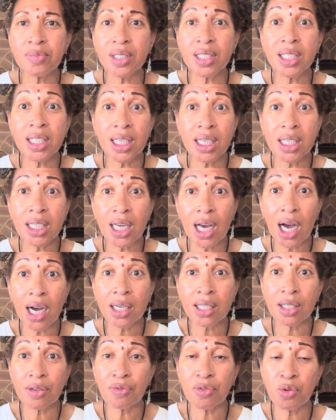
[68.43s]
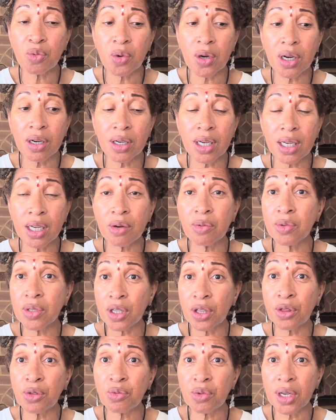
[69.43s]
detox, if you will. And there was
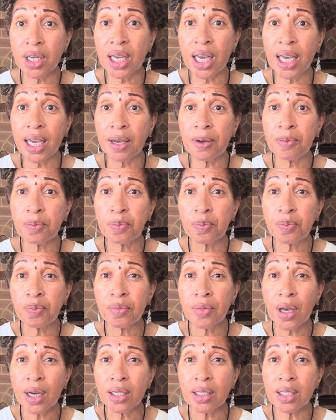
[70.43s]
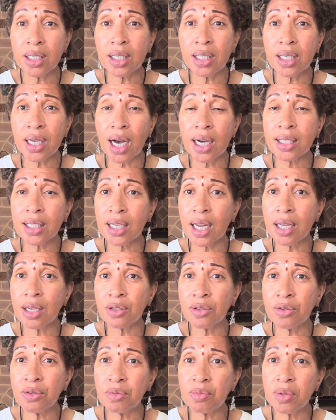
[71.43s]
a 3-day detox, and I
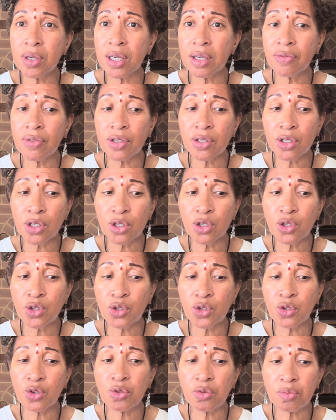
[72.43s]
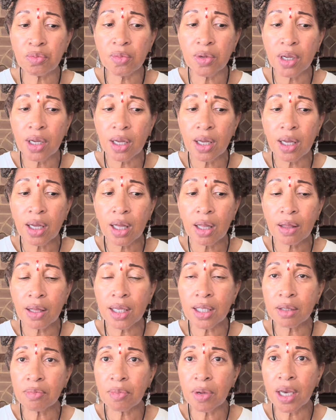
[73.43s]
do believe there's a soup
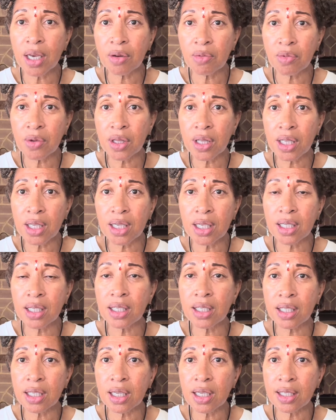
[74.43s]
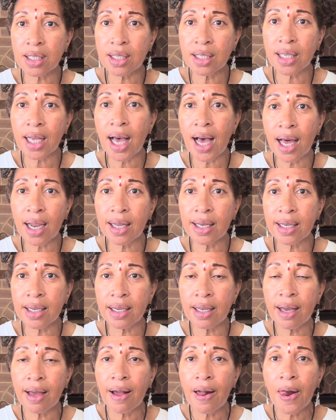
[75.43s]
that's made with this salad
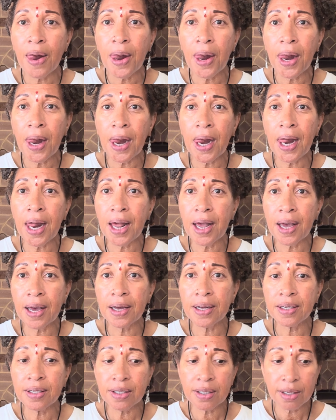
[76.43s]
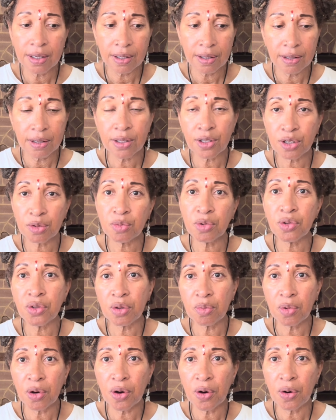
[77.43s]
and the
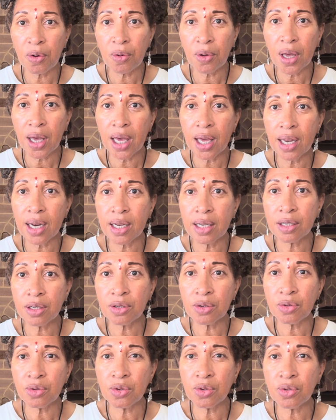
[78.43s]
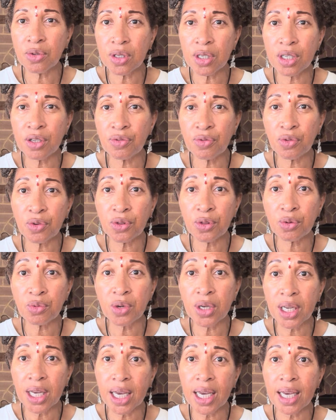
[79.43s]
smoothie bowl, and you do this for
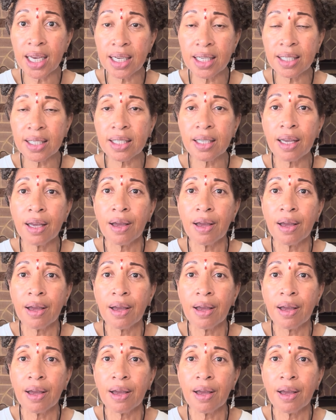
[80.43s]
3 days.